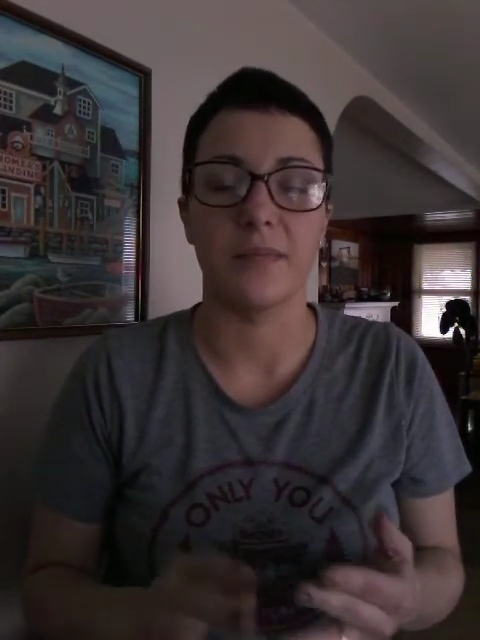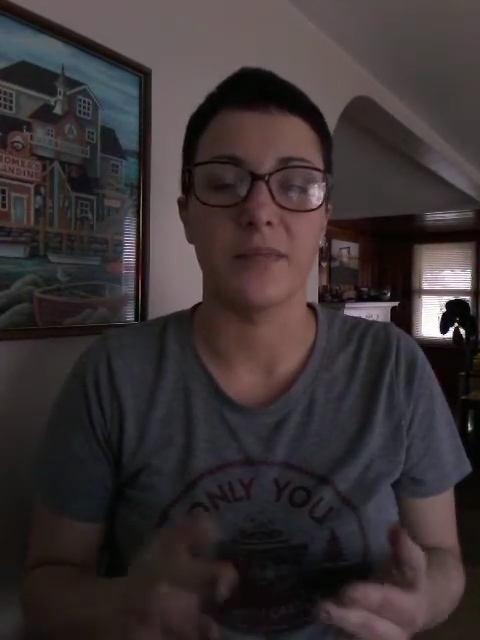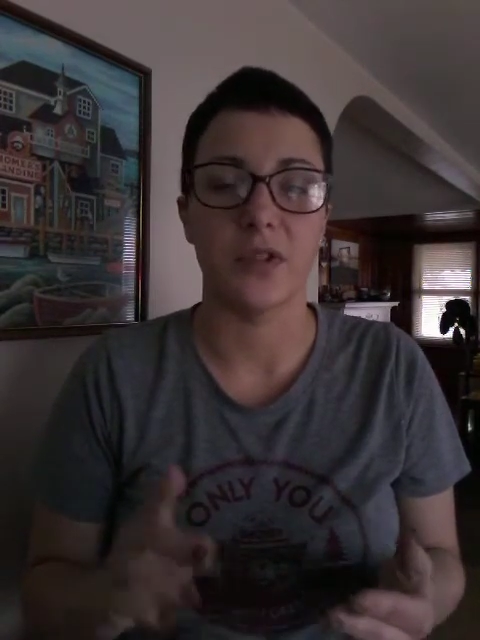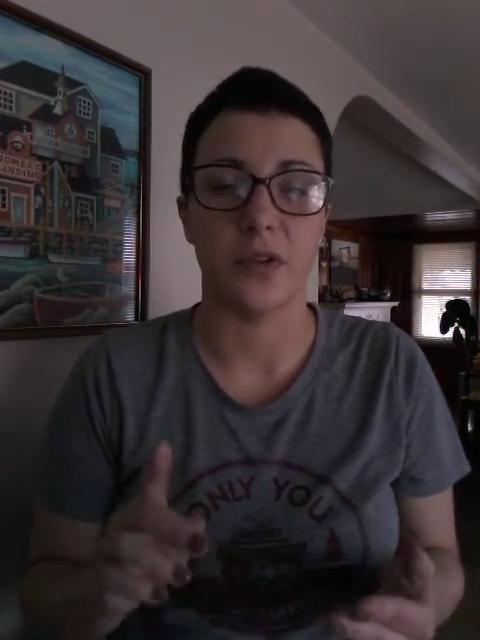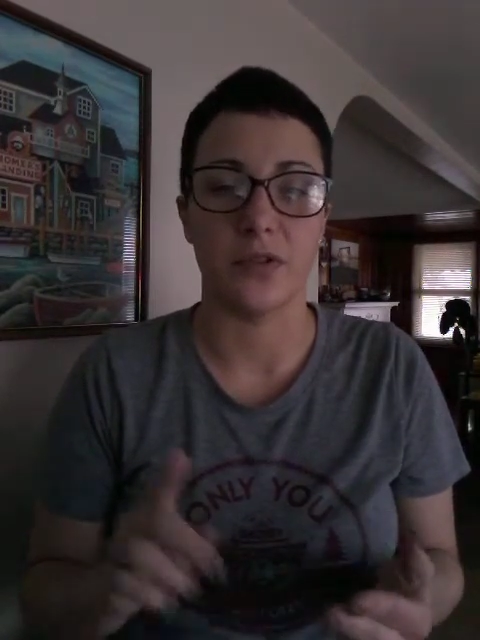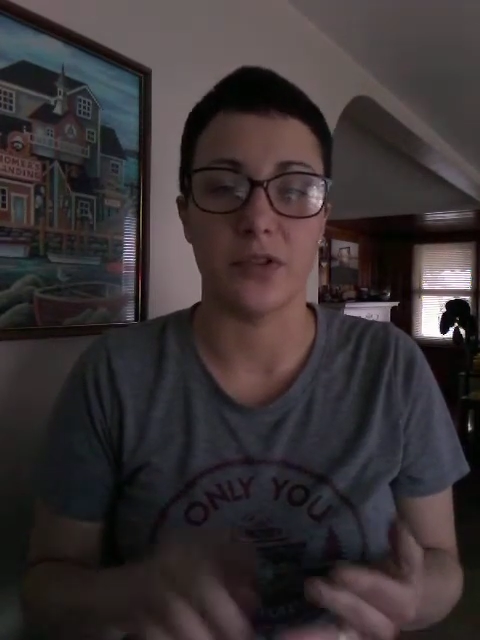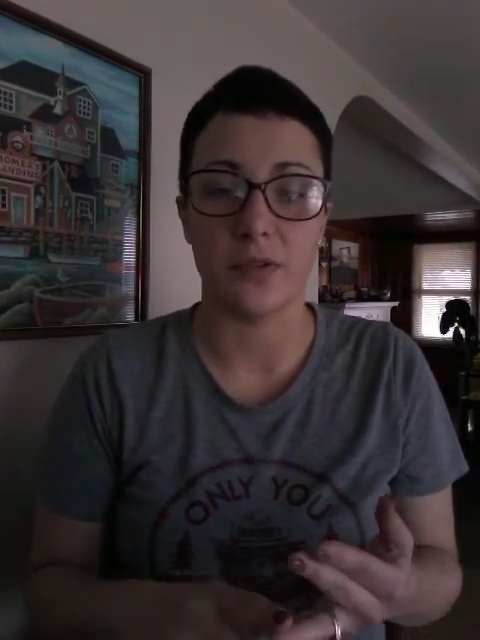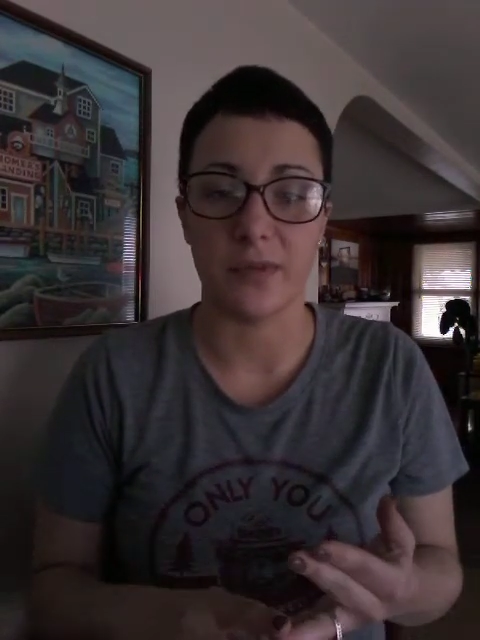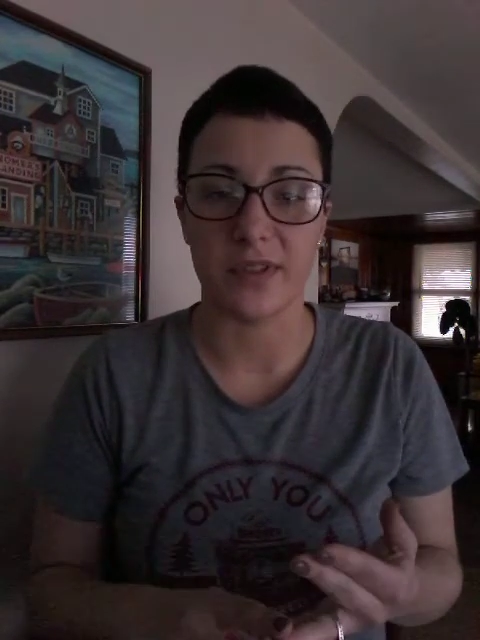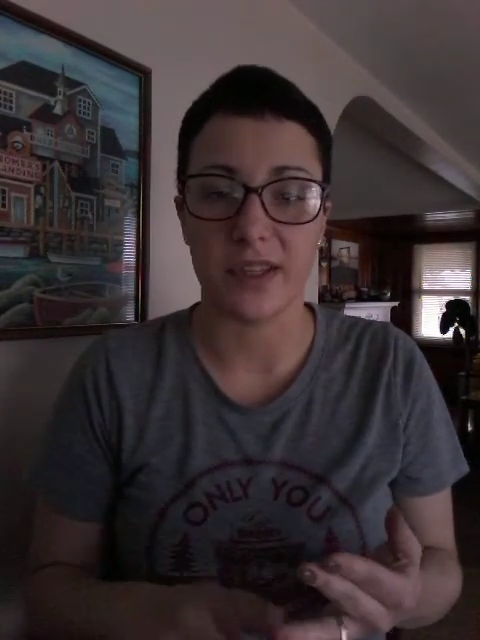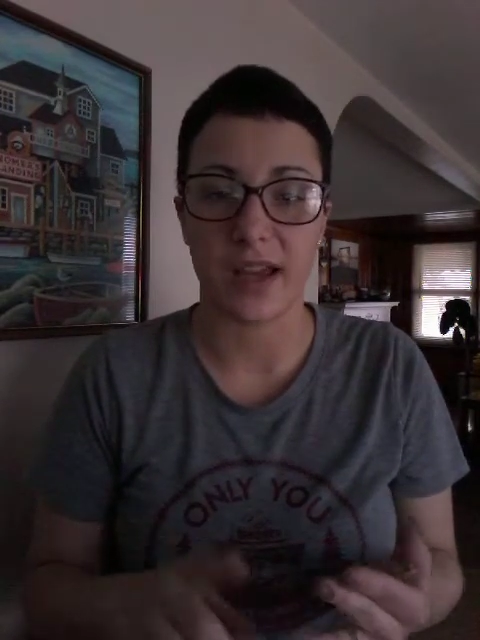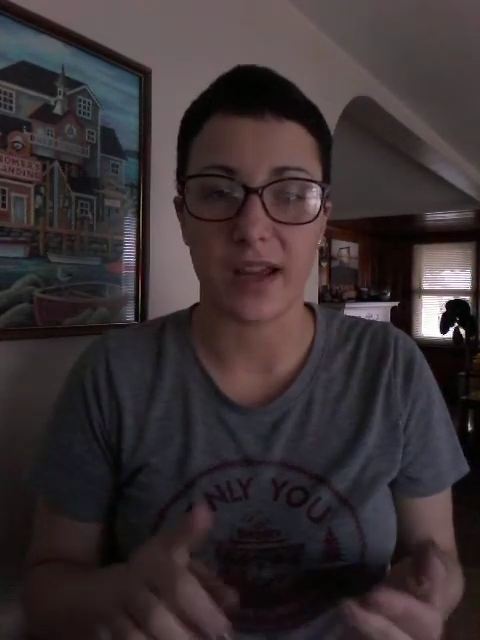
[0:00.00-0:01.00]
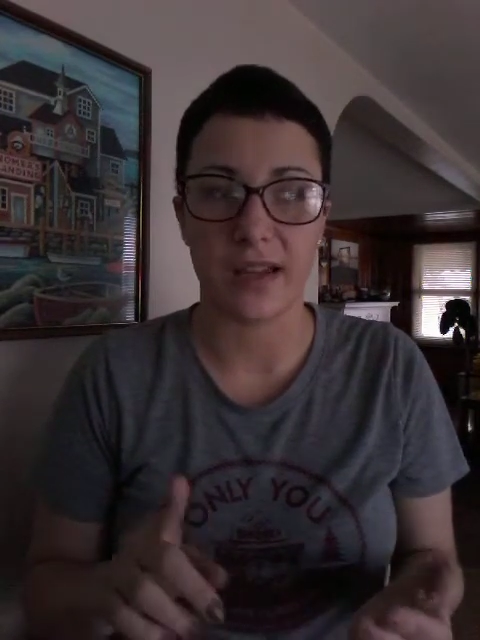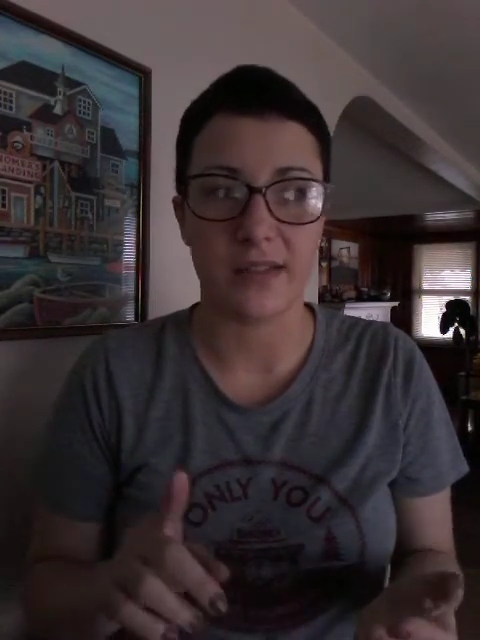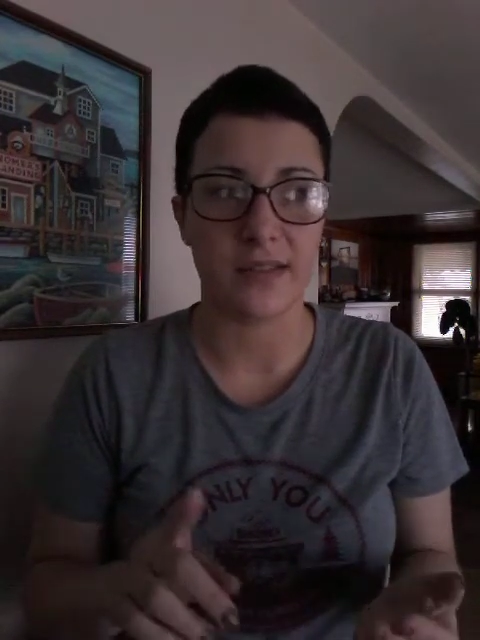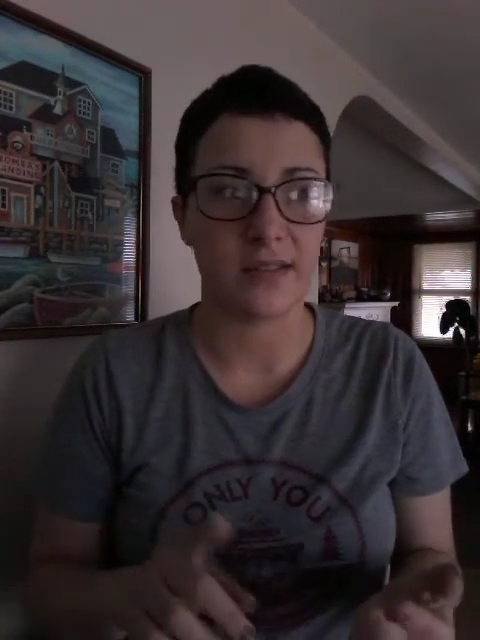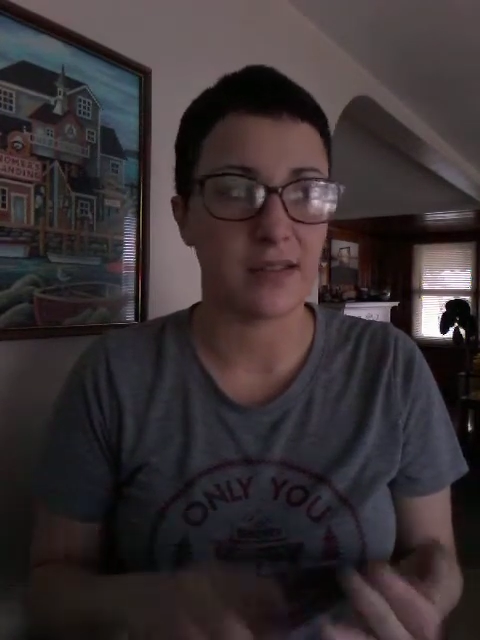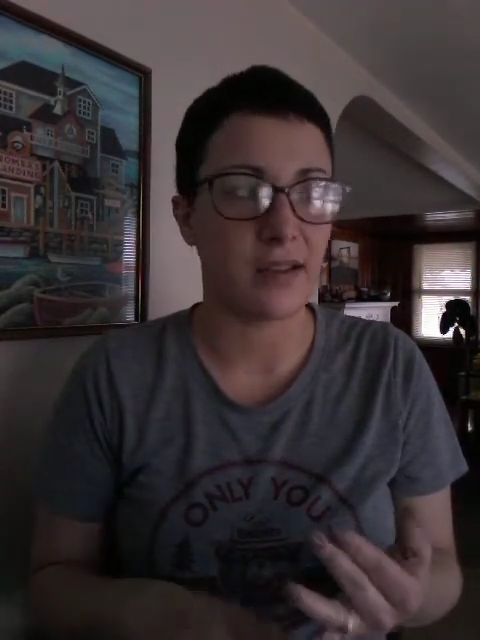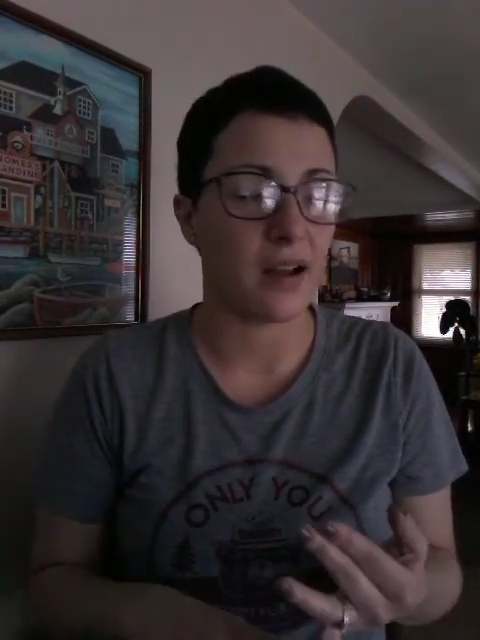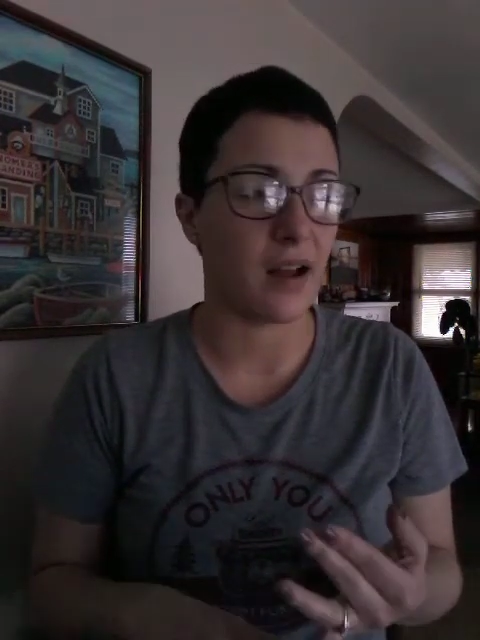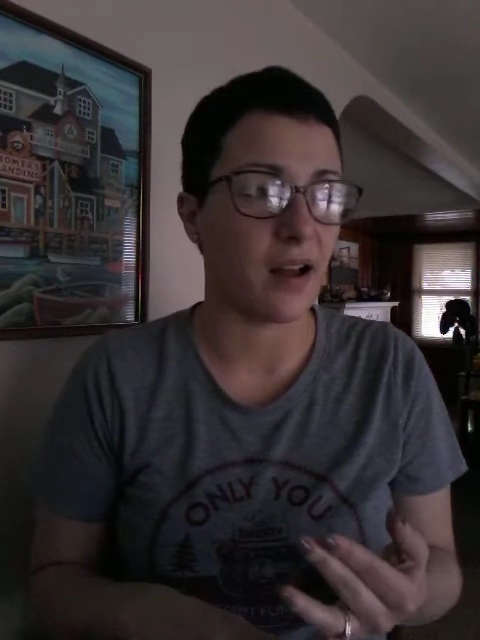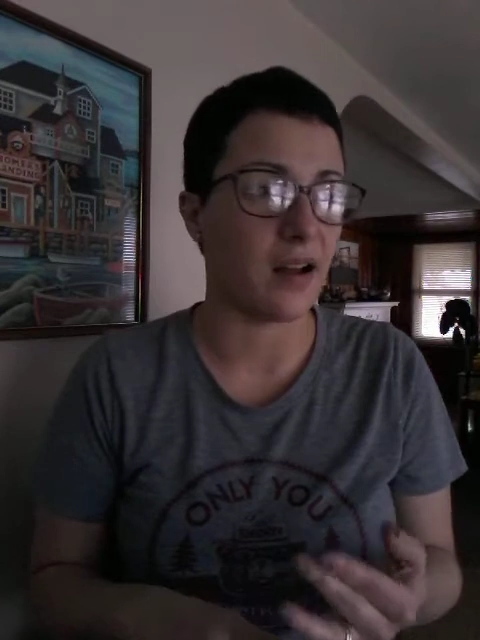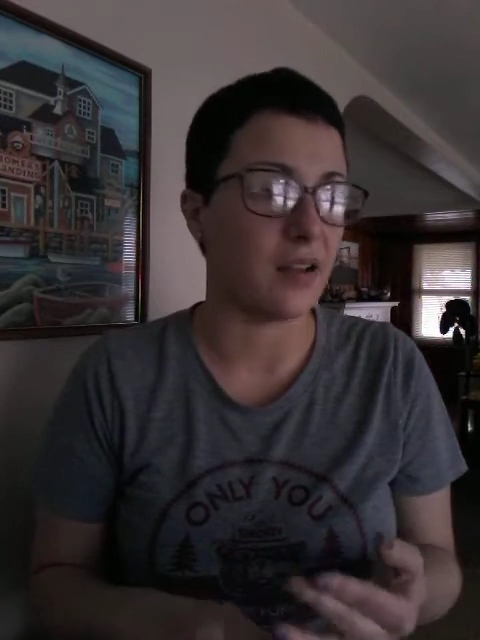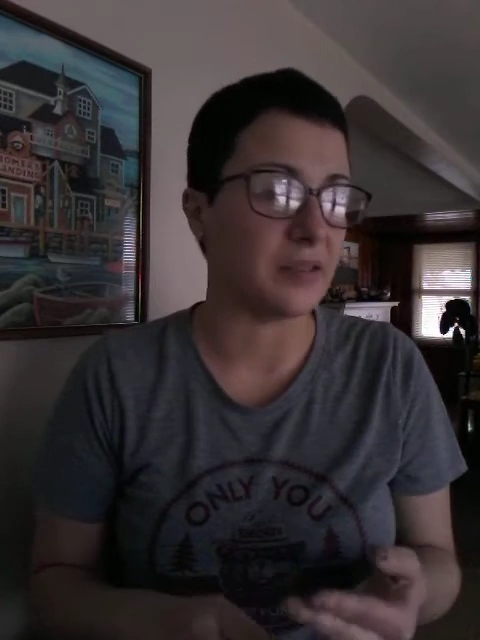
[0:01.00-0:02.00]
so tumor size,
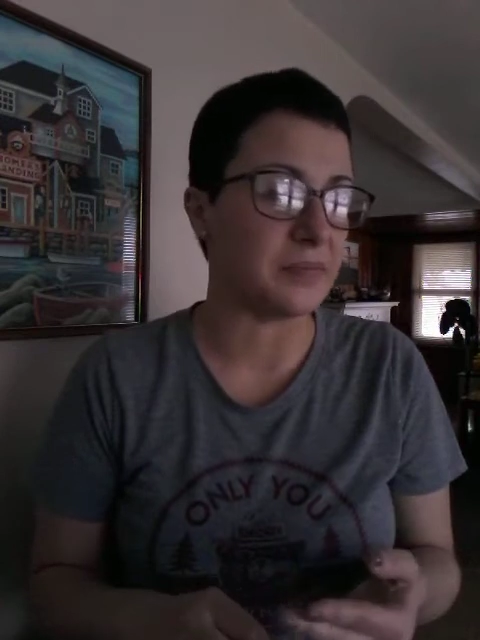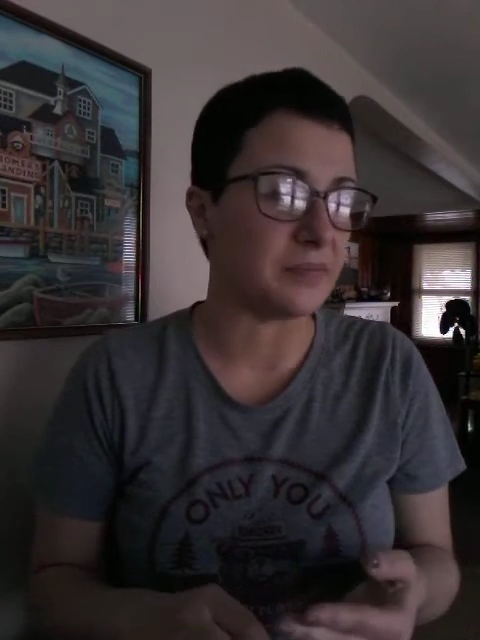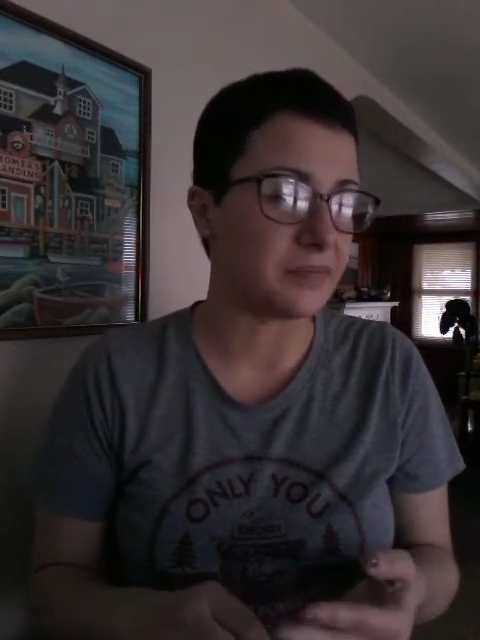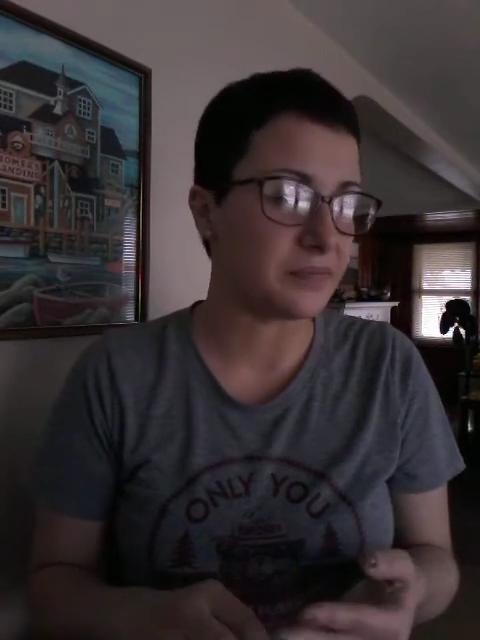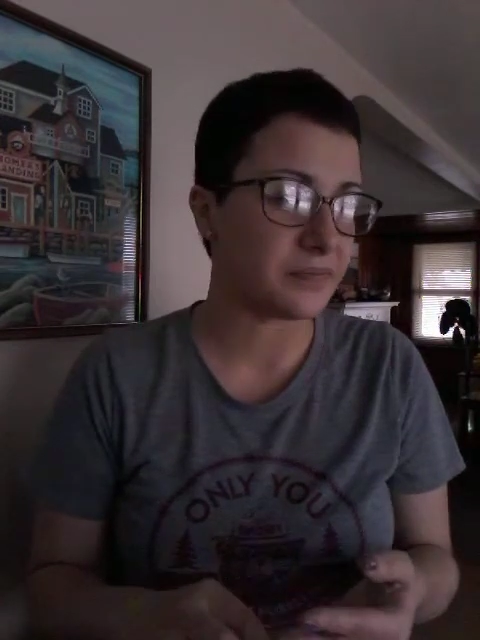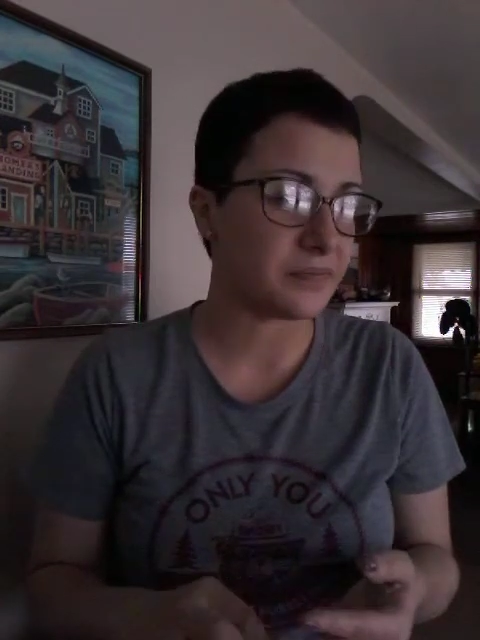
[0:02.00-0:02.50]
and